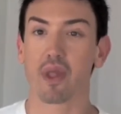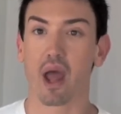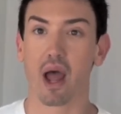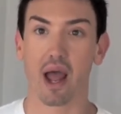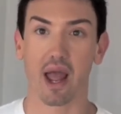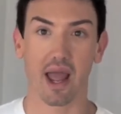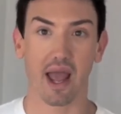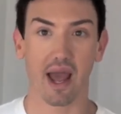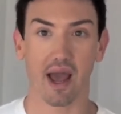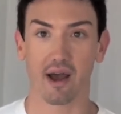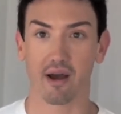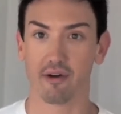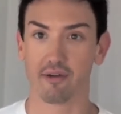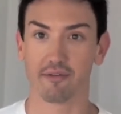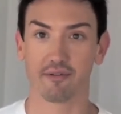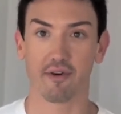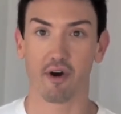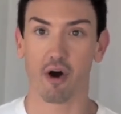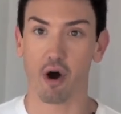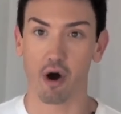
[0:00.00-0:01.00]
I
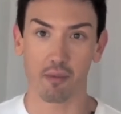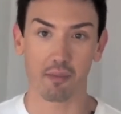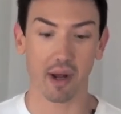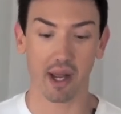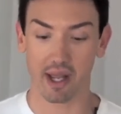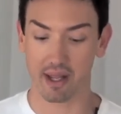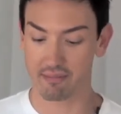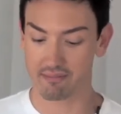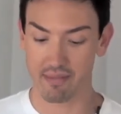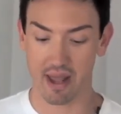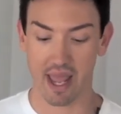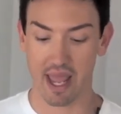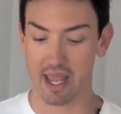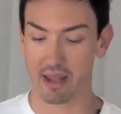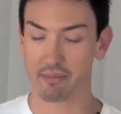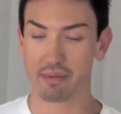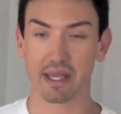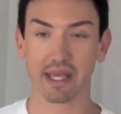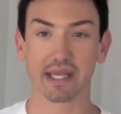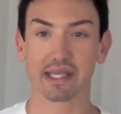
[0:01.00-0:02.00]
have all my A,
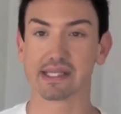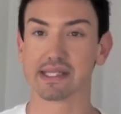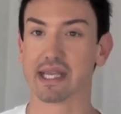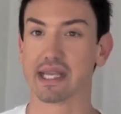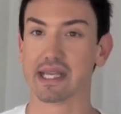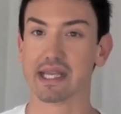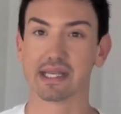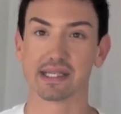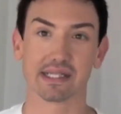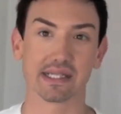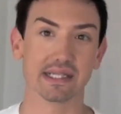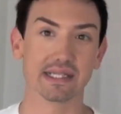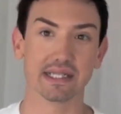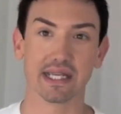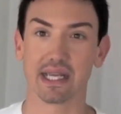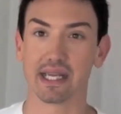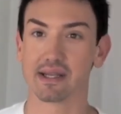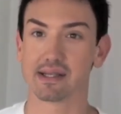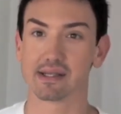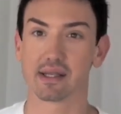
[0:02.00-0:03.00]
B, C's, and
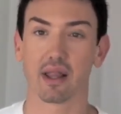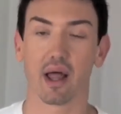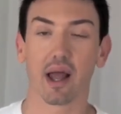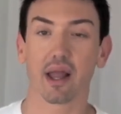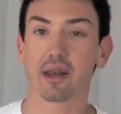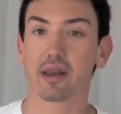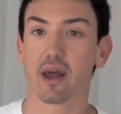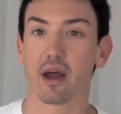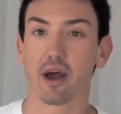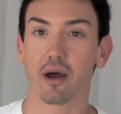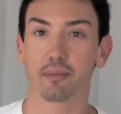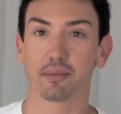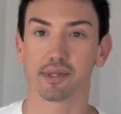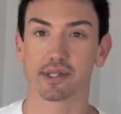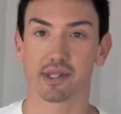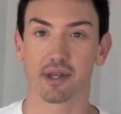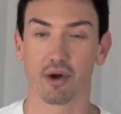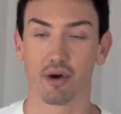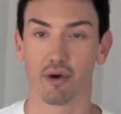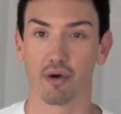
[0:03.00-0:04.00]
D's lined up,
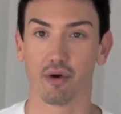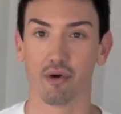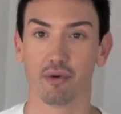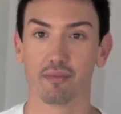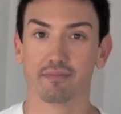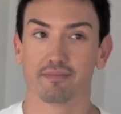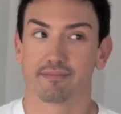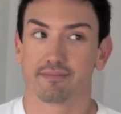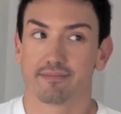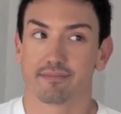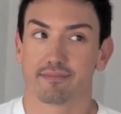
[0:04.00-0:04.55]
so